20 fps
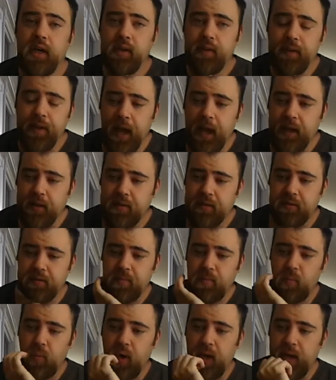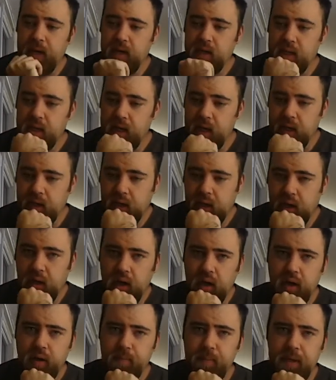that's when they
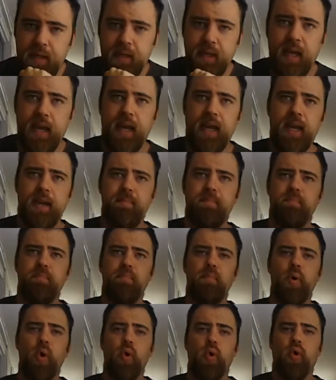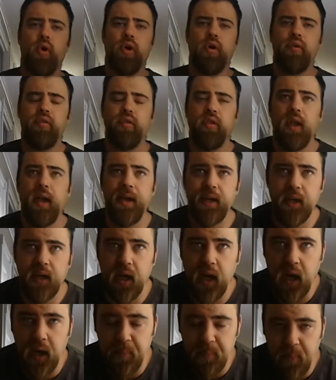kind of became more like
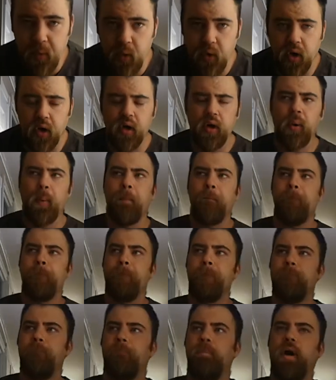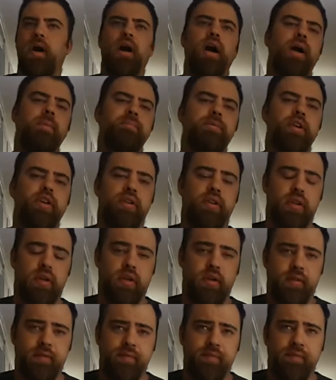uh, more
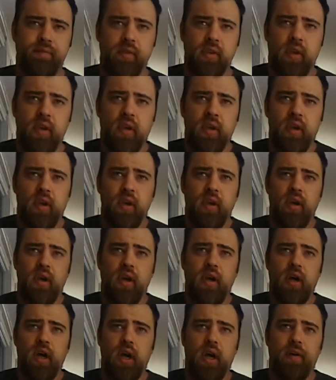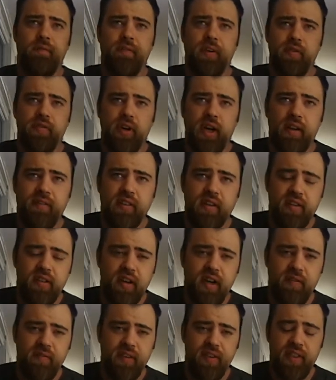popular. Um, around the
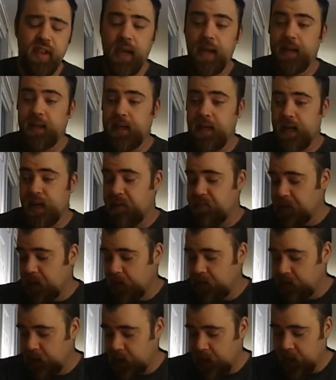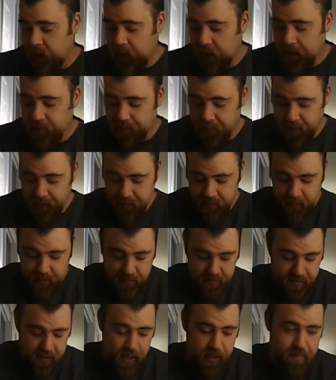time when that came out. Um, but
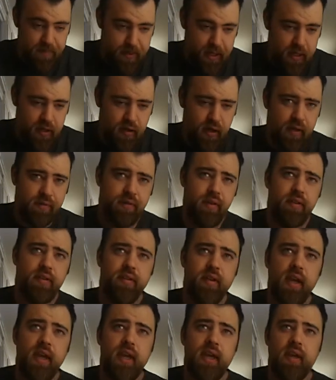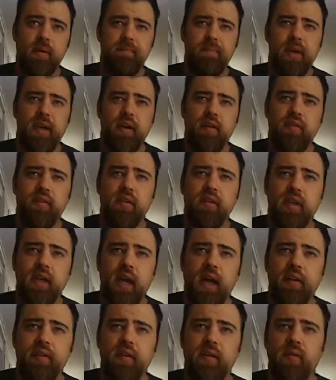this album here, I have to say, compared to the
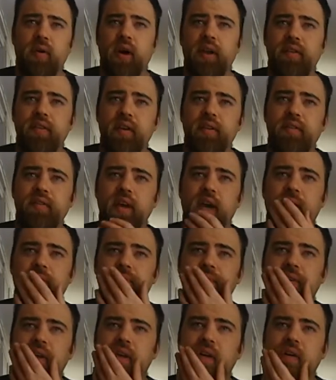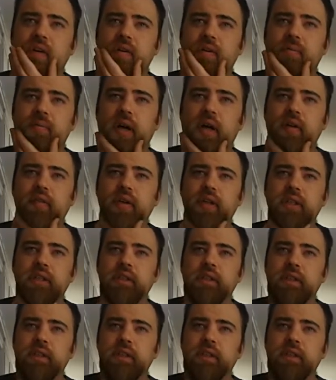other one, this album here is probably